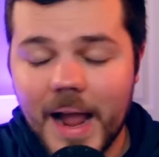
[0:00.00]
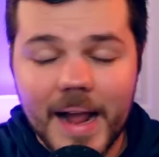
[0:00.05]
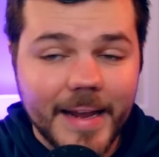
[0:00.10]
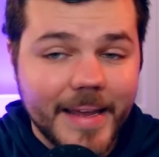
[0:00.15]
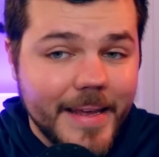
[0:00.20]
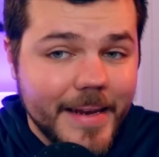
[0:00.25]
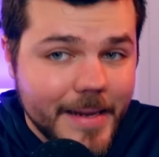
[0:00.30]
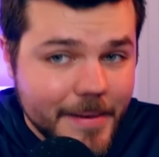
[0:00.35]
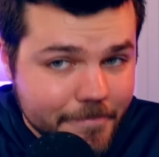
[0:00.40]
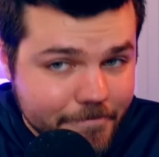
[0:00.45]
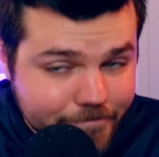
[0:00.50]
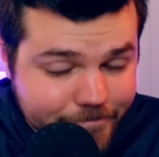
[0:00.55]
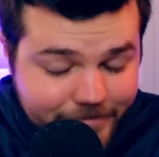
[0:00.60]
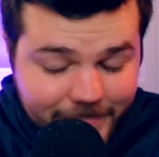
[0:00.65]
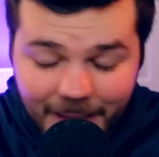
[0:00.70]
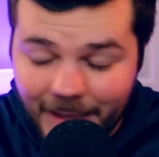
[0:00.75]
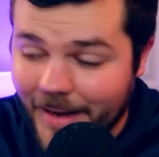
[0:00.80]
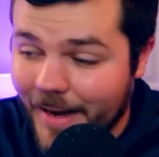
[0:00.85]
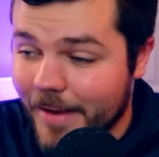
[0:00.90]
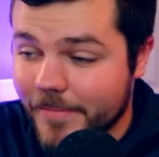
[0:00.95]
I get it.
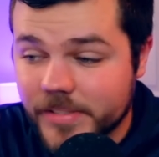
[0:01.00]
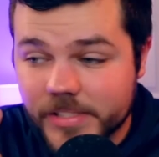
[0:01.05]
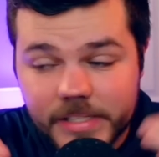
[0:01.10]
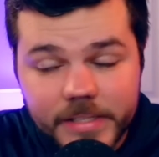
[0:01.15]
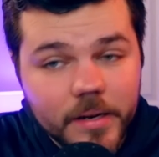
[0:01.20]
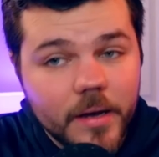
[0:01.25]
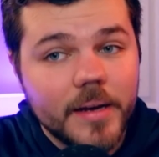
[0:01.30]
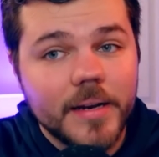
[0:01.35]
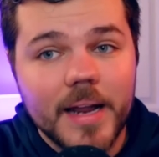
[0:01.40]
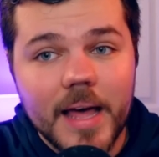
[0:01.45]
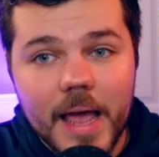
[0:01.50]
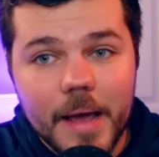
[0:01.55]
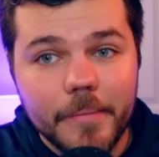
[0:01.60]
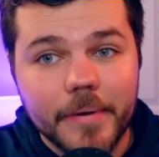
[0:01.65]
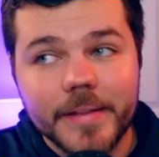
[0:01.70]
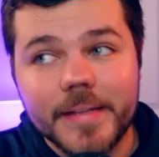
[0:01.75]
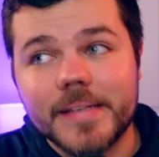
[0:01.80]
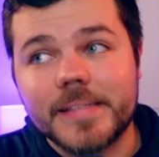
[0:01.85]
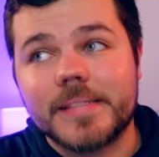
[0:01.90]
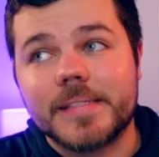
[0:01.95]
And I've seen online,
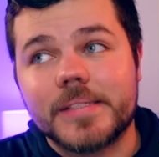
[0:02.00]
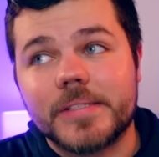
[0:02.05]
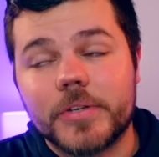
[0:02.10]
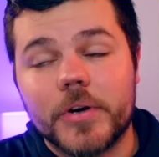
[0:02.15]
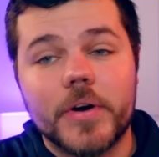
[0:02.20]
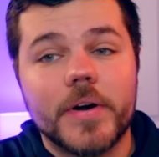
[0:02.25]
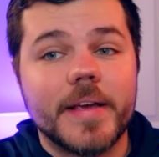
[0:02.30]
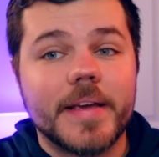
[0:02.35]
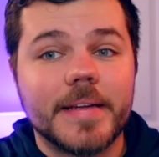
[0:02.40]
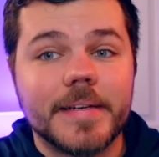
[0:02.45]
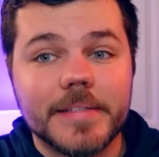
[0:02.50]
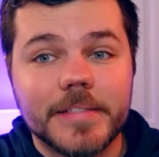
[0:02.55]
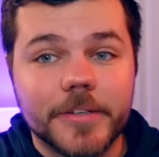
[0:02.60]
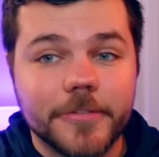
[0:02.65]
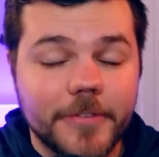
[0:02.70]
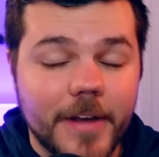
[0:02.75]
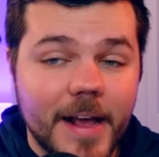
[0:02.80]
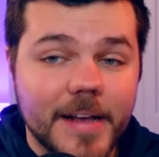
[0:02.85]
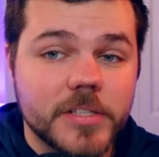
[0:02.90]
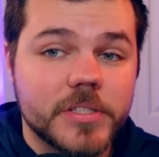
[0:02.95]
well, this is turning into
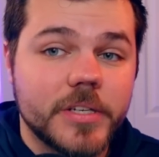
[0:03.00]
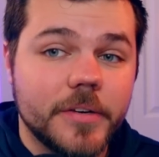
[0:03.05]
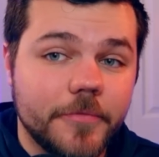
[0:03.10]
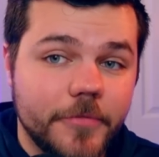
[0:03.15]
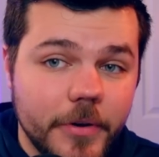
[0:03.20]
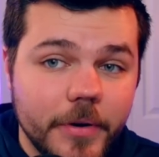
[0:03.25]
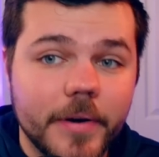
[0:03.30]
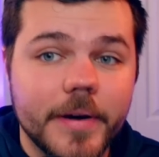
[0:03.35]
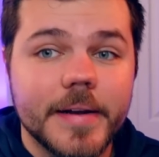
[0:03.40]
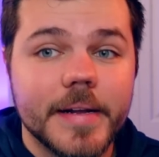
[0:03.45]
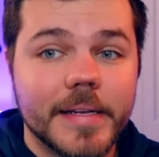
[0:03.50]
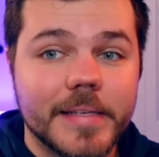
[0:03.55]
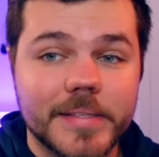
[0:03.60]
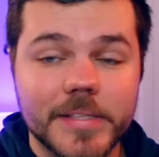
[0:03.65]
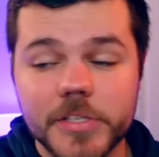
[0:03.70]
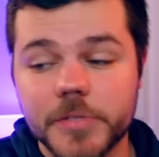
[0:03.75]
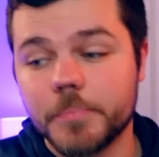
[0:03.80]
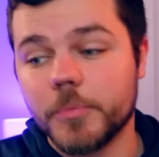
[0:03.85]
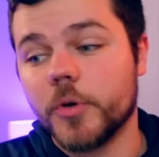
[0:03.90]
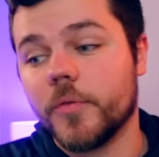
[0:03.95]
Fast and Furious.
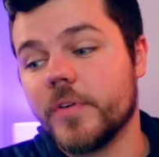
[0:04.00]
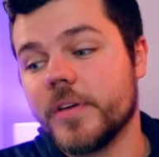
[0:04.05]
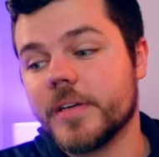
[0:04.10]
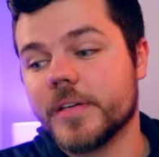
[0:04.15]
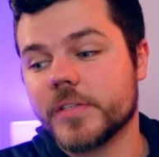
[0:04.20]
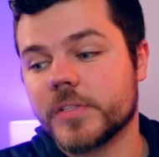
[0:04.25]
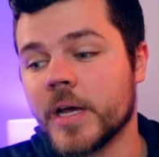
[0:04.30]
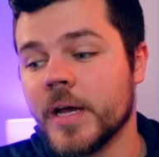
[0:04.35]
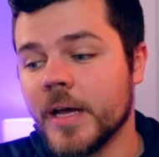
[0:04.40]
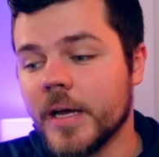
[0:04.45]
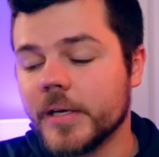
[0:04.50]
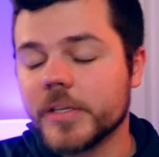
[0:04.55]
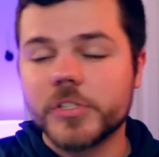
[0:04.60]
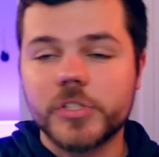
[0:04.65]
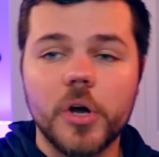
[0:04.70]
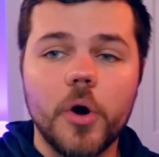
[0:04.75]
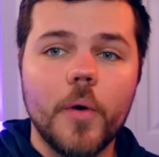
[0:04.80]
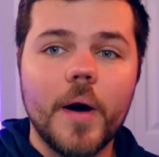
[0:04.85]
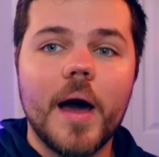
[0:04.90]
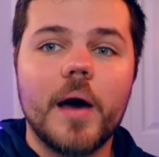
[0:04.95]
This movie is
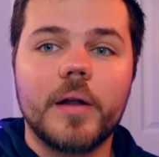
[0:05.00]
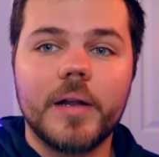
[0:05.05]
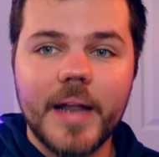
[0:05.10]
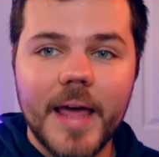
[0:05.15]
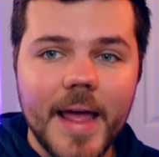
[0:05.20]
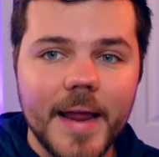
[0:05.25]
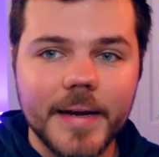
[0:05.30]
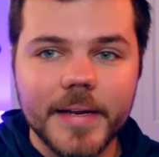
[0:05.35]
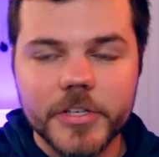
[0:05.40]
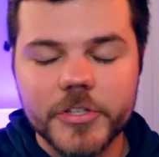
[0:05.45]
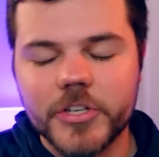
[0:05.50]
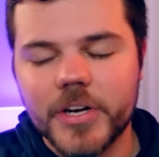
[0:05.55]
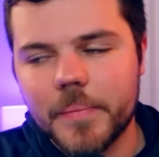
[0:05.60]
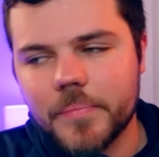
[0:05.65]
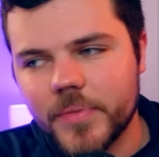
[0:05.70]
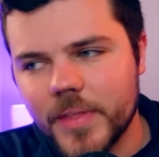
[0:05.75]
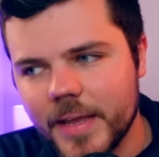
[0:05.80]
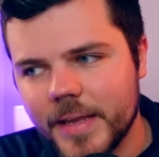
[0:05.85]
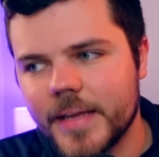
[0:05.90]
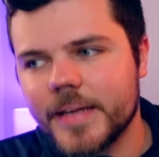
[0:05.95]
so outlandish. And I'm
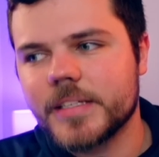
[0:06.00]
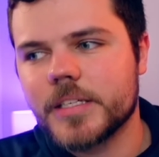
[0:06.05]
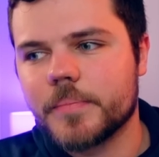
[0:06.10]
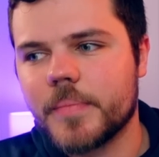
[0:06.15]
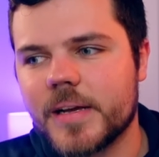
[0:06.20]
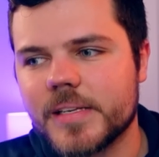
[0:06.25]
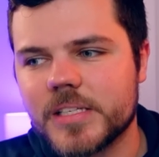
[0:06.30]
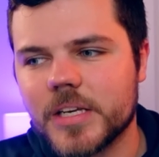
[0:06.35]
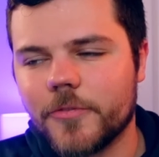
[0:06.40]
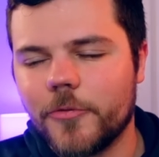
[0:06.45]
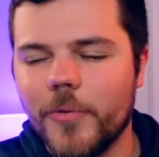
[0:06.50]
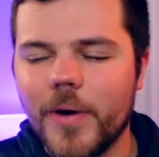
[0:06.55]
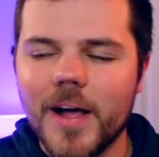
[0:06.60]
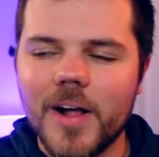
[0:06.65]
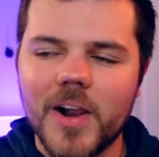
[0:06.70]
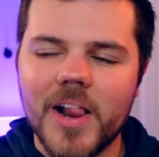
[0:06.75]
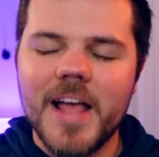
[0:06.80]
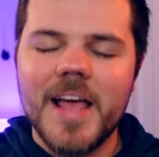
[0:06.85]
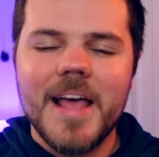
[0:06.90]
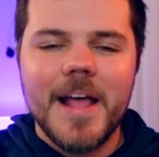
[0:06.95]
thinking to myself,
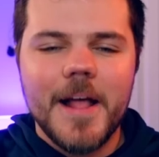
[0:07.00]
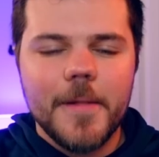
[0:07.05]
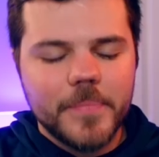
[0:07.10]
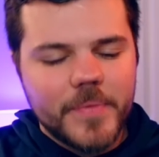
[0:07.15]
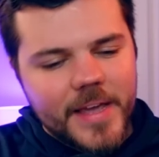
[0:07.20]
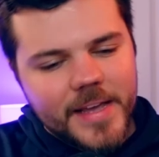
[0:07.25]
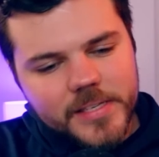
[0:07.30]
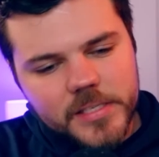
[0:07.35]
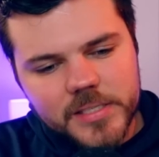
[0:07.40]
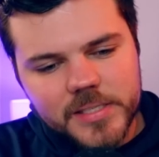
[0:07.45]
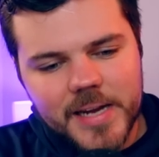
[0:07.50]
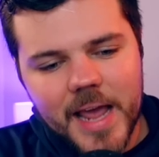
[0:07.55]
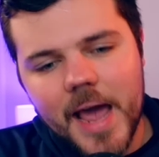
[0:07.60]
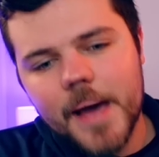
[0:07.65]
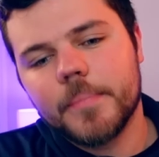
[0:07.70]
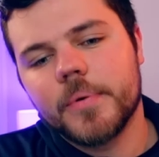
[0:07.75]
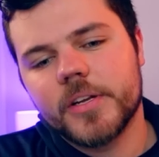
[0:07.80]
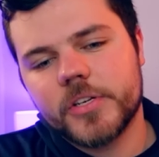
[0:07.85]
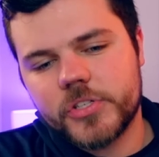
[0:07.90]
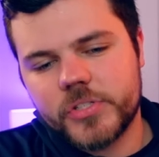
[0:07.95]
well, they
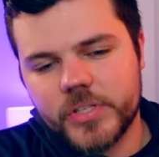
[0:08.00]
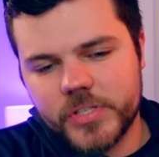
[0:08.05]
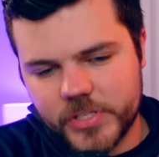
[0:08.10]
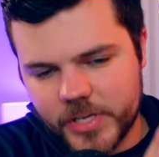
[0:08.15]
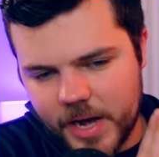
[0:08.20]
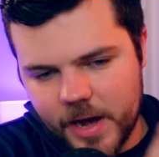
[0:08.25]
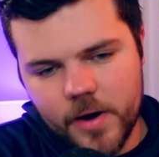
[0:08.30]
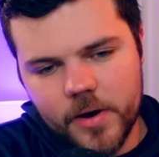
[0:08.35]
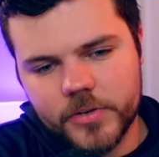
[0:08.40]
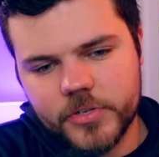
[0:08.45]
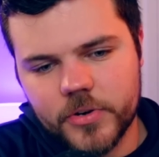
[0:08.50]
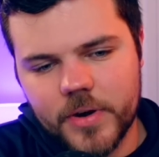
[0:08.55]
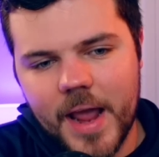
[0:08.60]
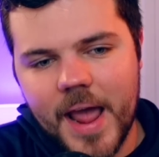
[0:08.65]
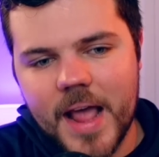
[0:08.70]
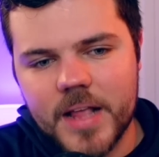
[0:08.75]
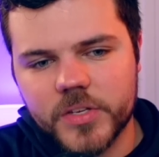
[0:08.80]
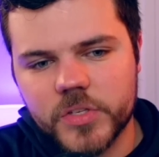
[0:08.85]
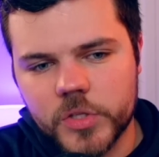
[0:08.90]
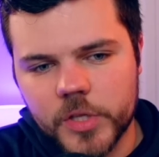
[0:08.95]
established this character
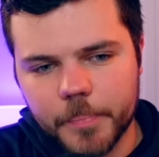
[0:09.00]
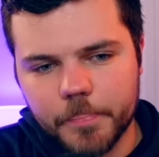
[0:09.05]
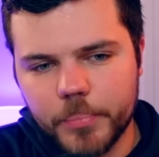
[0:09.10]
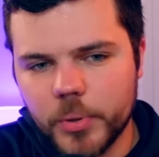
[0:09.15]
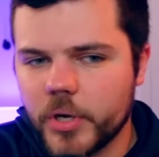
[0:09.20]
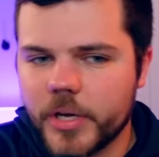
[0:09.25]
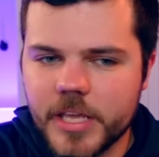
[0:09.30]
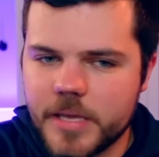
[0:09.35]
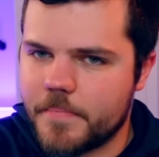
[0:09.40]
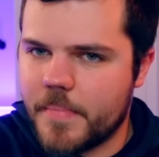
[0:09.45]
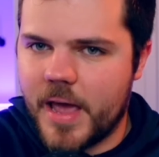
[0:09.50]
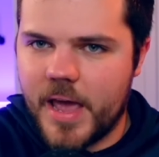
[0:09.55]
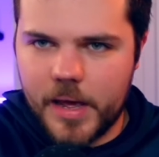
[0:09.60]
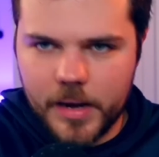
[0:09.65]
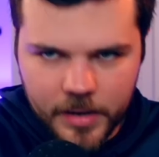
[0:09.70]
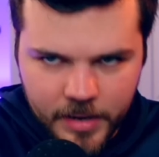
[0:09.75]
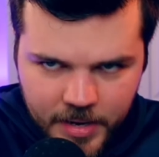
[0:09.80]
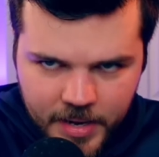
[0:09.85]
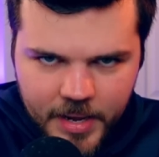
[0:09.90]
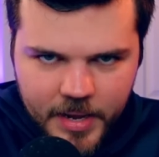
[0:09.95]
as the boogeyman
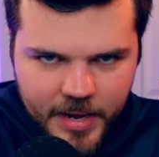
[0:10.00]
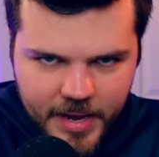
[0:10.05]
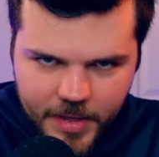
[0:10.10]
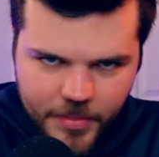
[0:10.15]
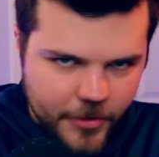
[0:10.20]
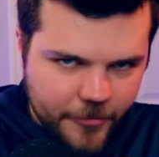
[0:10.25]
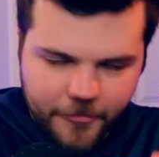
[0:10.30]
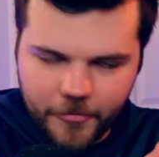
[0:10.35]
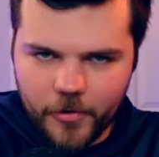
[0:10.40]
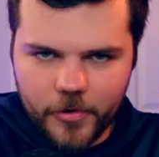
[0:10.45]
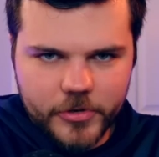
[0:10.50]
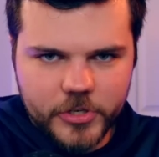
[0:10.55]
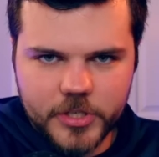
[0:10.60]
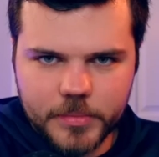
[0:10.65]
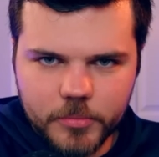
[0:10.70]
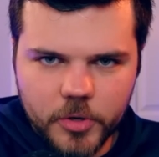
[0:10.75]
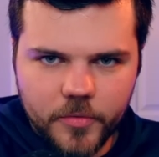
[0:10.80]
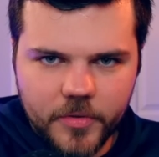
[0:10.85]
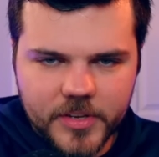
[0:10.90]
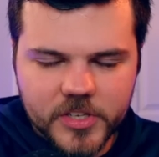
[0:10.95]
in the first
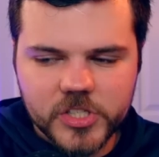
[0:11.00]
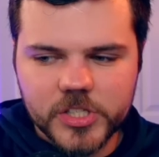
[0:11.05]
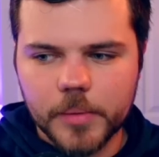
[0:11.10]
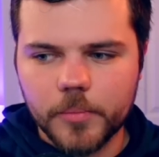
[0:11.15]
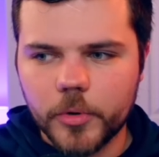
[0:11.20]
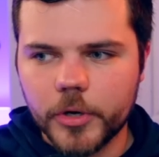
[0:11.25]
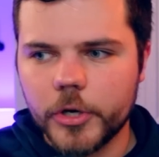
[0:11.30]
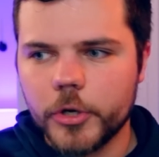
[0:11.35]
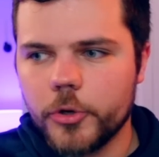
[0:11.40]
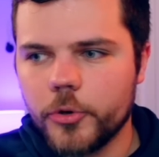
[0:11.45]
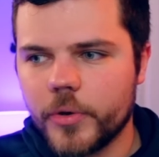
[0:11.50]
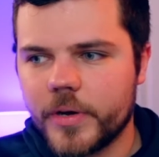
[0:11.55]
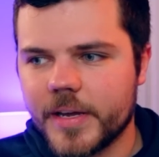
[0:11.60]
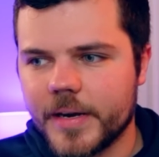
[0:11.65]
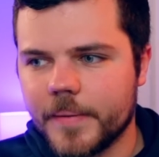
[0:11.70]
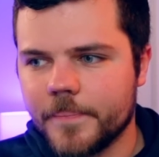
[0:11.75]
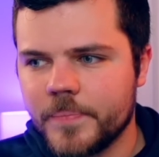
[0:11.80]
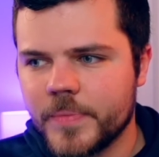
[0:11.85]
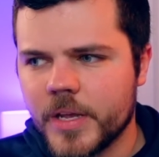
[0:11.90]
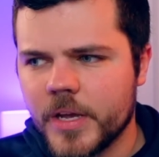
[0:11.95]
movie. Someone who
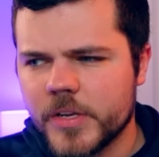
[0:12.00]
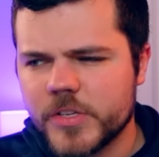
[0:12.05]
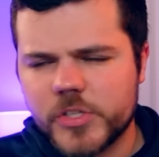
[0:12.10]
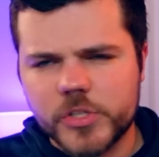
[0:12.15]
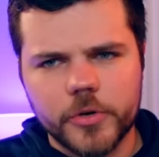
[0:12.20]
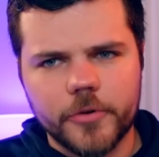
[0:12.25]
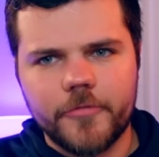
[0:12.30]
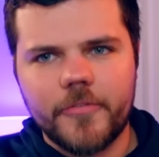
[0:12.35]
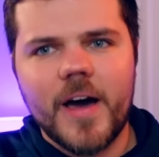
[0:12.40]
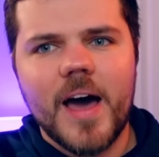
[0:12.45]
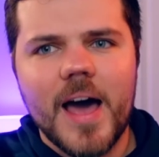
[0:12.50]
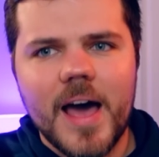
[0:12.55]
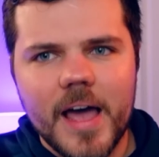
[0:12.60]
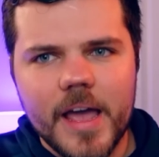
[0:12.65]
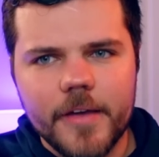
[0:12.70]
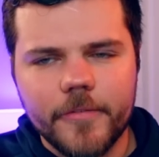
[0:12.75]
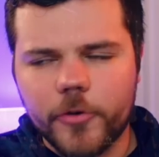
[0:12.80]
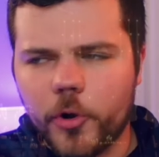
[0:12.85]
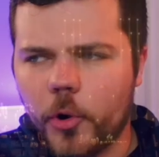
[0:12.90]
can survive